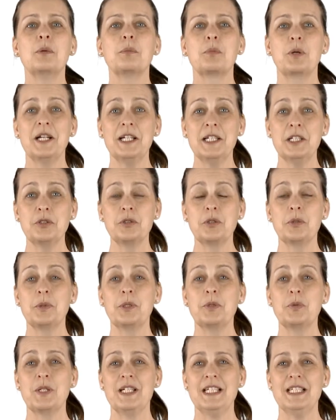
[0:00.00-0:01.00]

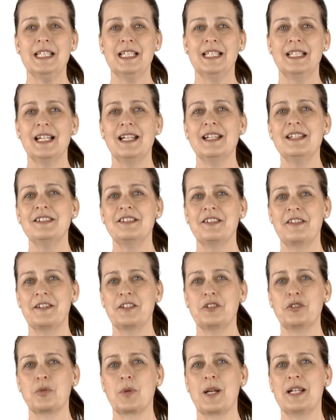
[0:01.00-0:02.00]
Predatory reading is
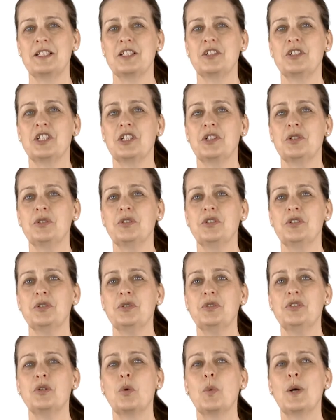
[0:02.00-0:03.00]
the strategy to
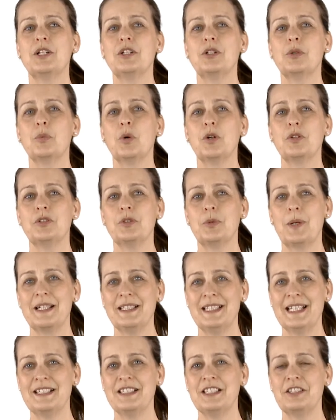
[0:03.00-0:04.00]
use when you want to
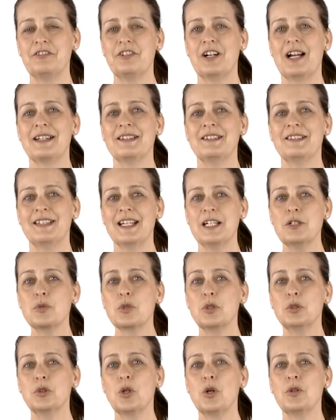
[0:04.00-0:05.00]
identify
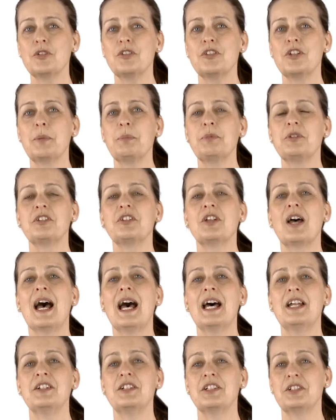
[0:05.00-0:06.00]
central concepts
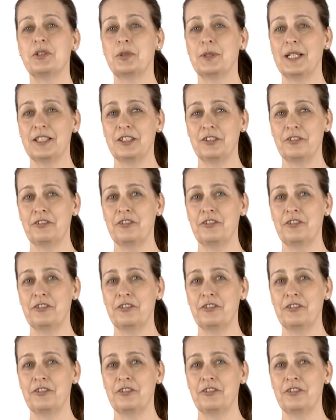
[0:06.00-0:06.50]
and to get a